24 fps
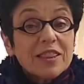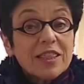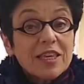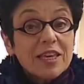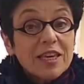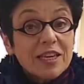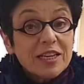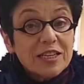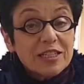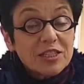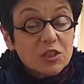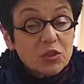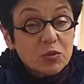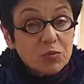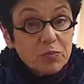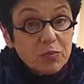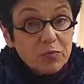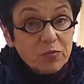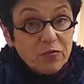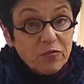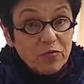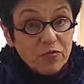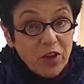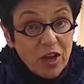These
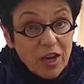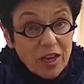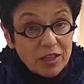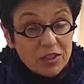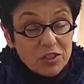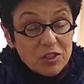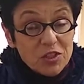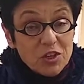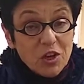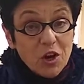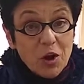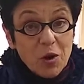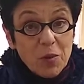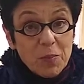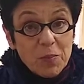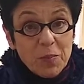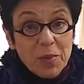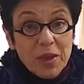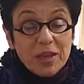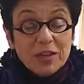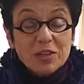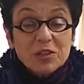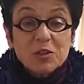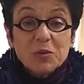funds are
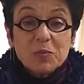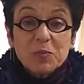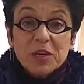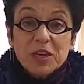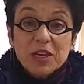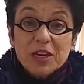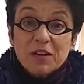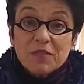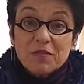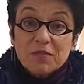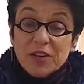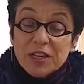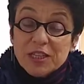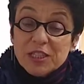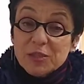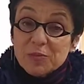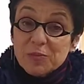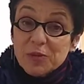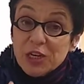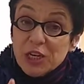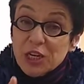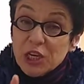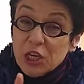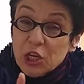meant to be an
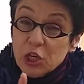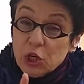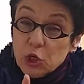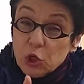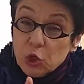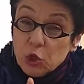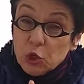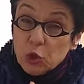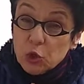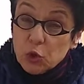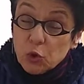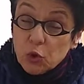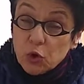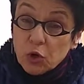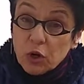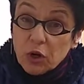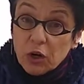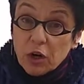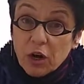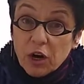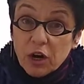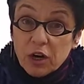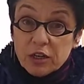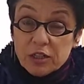investment in
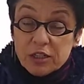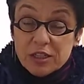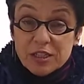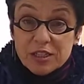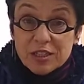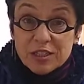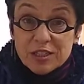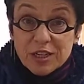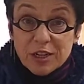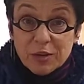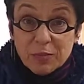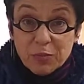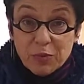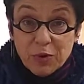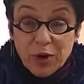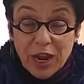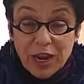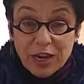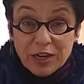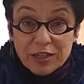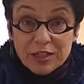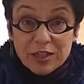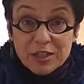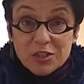your artistic
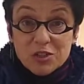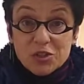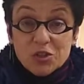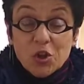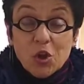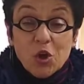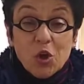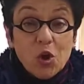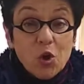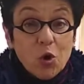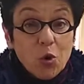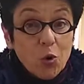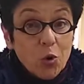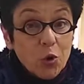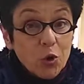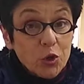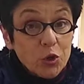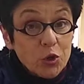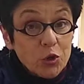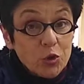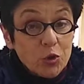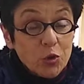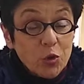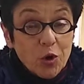practice
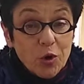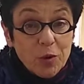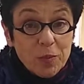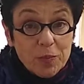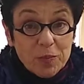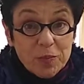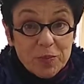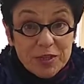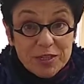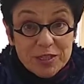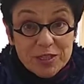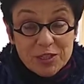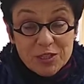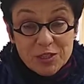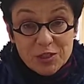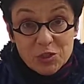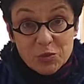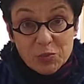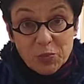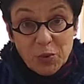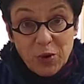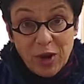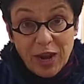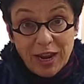or your
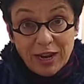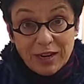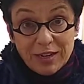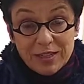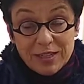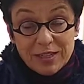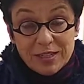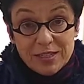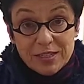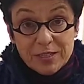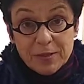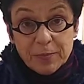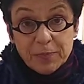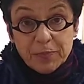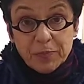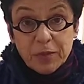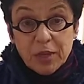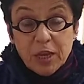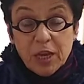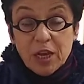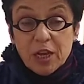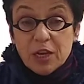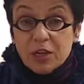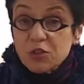business practice.
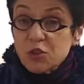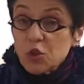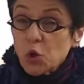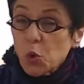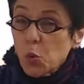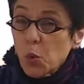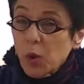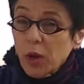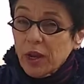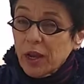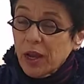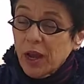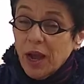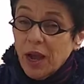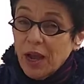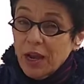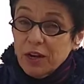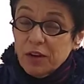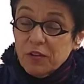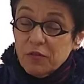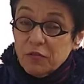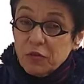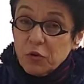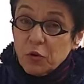So what
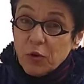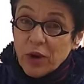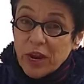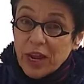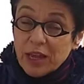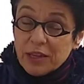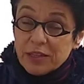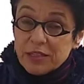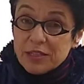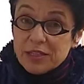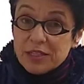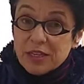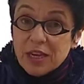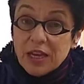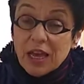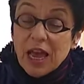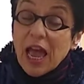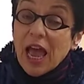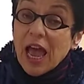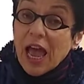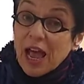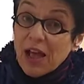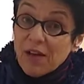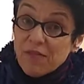kind of grants
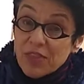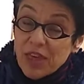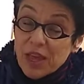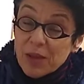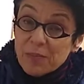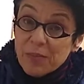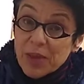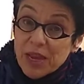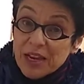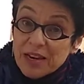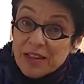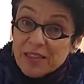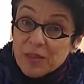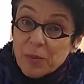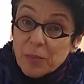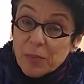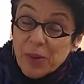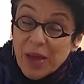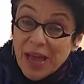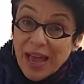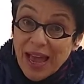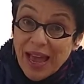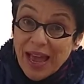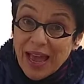have they made in
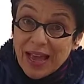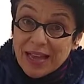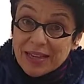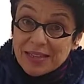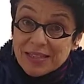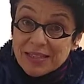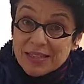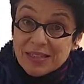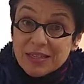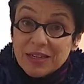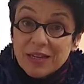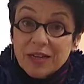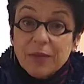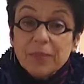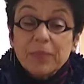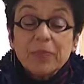the past?